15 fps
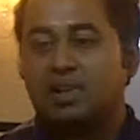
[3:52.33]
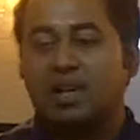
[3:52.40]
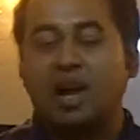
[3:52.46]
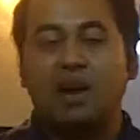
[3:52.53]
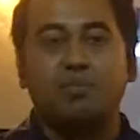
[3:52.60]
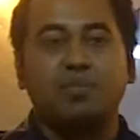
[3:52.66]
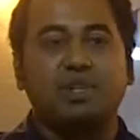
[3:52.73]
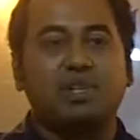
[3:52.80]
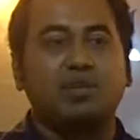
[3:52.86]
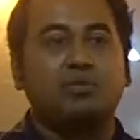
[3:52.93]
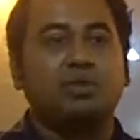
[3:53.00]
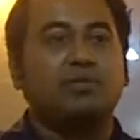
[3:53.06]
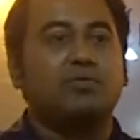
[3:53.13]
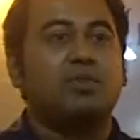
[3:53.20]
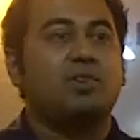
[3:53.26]
club meeting,
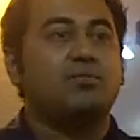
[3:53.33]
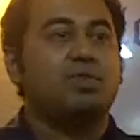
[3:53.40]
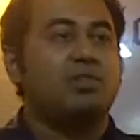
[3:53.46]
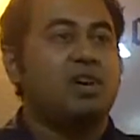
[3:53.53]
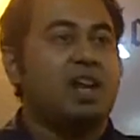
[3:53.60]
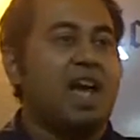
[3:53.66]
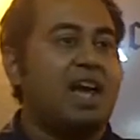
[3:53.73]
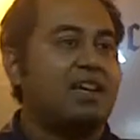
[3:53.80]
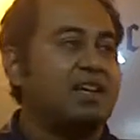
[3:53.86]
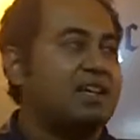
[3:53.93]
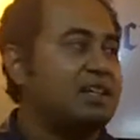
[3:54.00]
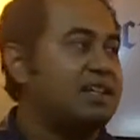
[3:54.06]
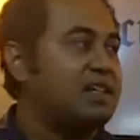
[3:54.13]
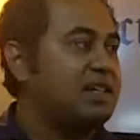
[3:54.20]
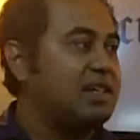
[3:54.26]
we were
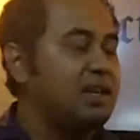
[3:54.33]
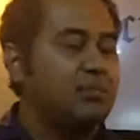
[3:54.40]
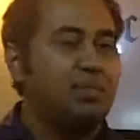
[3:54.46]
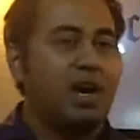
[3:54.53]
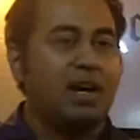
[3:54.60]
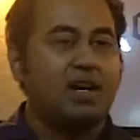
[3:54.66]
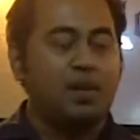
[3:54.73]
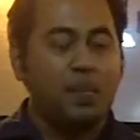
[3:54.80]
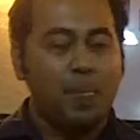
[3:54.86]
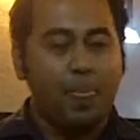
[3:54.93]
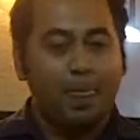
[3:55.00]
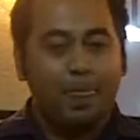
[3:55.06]
hanging in a bar,